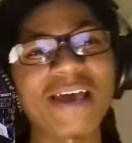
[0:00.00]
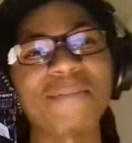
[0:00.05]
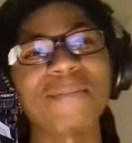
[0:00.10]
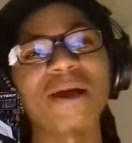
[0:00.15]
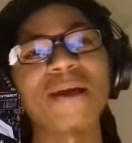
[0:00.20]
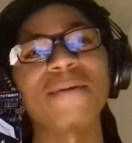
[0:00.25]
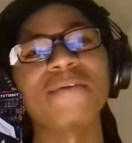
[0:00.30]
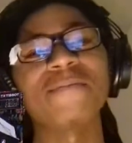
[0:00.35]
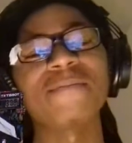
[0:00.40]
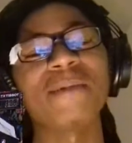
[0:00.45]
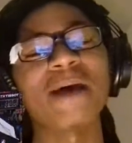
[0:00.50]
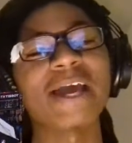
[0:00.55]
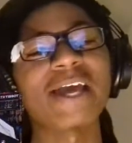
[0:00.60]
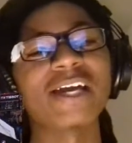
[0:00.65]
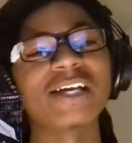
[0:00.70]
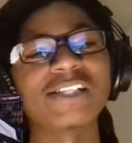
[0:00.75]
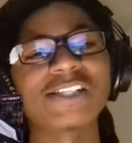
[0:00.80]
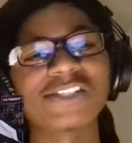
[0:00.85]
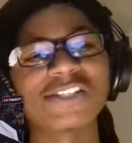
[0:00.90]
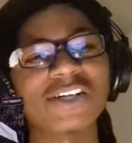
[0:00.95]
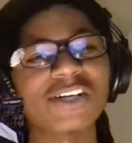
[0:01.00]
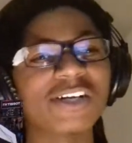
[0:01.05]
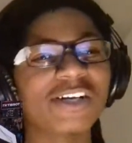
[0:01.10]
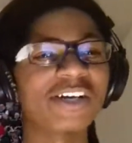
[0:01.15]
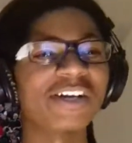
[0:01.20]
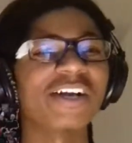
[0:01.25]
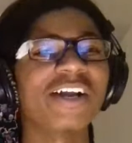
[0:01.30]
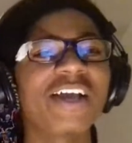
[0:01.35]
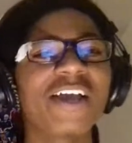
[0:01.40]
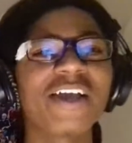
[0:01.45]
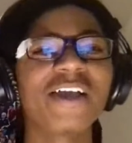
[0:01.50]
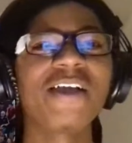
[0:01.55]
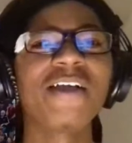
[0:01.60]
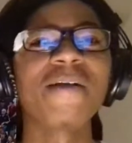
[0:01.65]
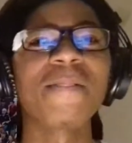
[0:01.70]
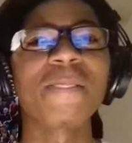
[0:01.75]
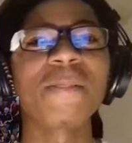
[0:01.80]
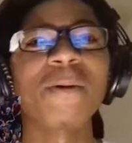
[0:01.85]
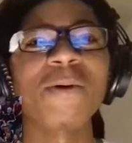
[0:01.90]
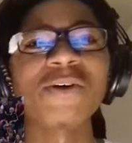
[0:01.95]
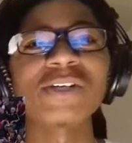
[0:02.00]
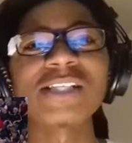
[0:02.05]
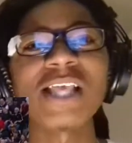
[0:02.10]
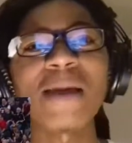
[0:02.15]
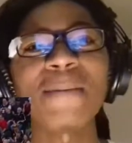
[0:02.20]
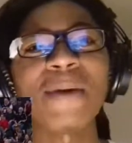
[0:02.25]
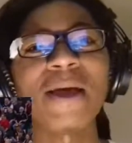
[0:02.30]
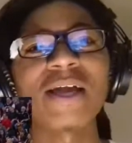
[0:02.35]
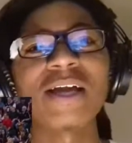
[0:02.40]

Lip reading: that, my good sir? What was that,